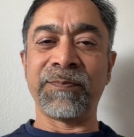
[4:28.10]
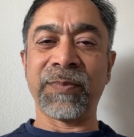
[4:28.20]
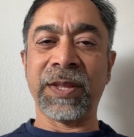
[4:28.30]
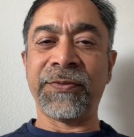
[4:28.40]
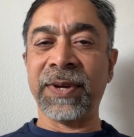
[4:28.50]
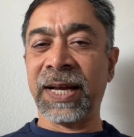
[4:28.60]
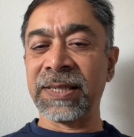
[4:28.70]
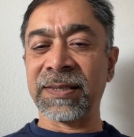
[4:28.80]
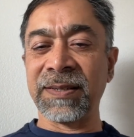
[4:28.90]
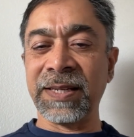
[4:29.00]
If you
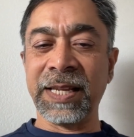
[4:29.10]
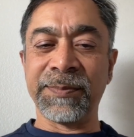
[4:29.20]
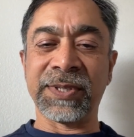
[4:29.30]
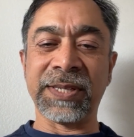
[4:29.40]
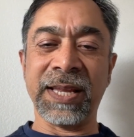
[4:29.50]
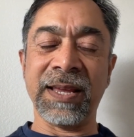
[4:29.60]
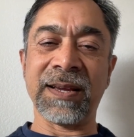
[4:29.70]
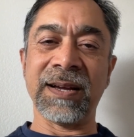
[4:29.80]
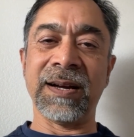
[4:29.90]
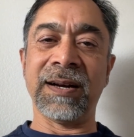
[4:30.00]
ask
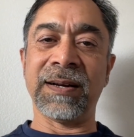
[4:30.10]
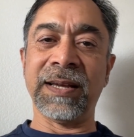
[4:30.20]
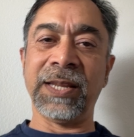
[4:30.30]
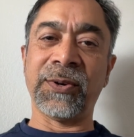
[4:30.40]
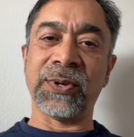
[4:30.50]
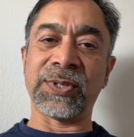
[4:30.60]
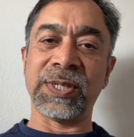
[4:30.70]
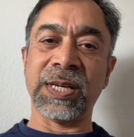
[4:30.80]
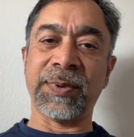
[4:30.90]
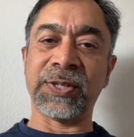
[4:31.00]
DeepSeek any
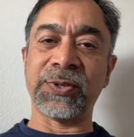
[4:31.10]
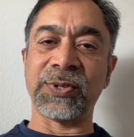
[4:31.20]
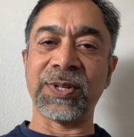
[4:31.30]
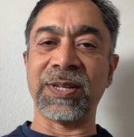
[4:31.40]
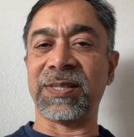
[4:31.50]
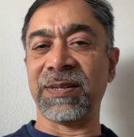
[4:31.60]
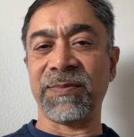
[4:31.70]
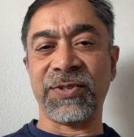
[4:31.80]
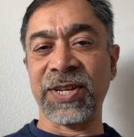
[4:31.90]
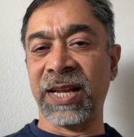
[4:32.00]
questions about
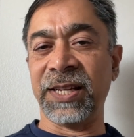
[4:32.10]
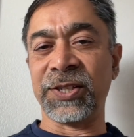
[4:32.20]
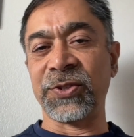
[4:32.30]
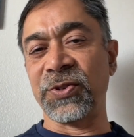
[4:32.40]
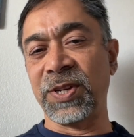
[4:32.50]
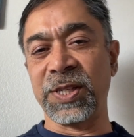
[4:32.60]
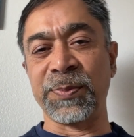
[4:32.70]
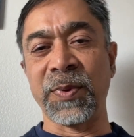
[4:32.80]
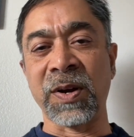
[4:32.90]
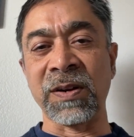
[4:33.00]
socialism or Chinese
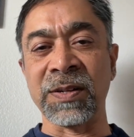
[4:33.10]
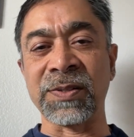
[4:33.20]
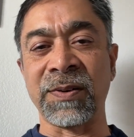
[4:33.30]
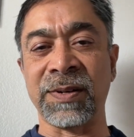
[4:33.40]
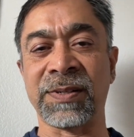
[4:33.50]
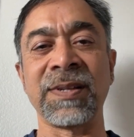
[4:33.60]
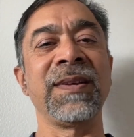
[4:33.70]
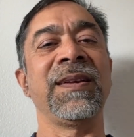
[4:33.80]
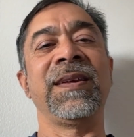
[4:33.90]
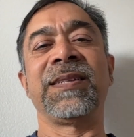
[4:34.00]
socialist models, or it's
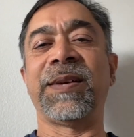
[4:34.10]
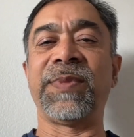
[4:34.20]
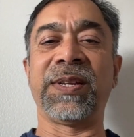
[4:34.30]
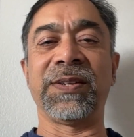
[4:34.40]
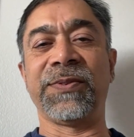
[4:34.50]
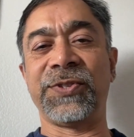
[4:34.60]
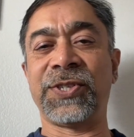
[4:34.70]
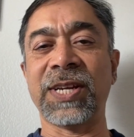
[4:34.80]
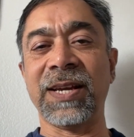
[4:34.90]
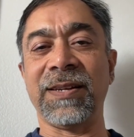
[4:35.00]
something to do with
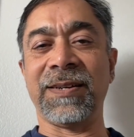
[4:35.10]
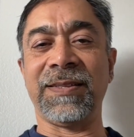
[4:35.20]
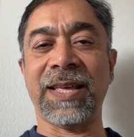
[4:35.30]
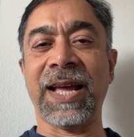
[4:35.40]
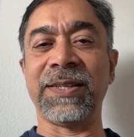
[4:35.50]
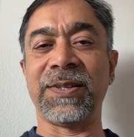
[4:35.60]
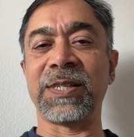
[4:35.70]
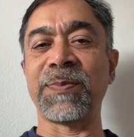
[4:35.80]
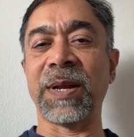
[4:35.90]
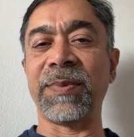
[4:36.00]
China, the
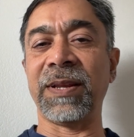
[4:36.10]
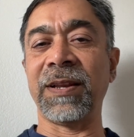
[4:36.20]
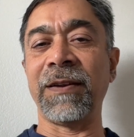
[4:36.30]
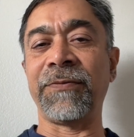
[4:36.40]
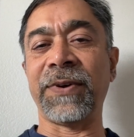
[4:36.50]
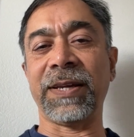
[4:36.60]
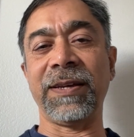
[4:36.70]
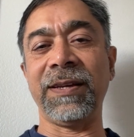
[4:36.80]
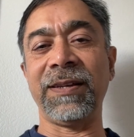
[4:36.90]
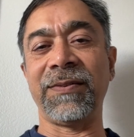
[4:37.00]
answers might be a little
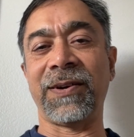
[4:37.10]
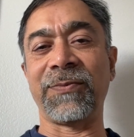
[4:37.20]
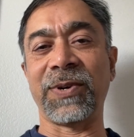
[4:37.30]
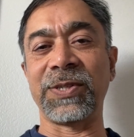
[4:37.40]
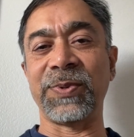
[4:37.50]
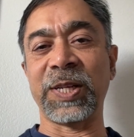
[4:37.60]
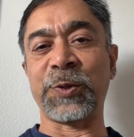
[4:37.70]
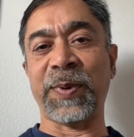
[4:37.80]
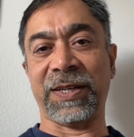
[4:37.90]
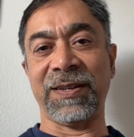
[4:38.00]
funky, not what you would
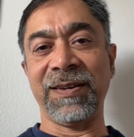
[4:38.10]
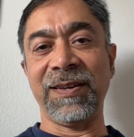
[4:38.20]
expect.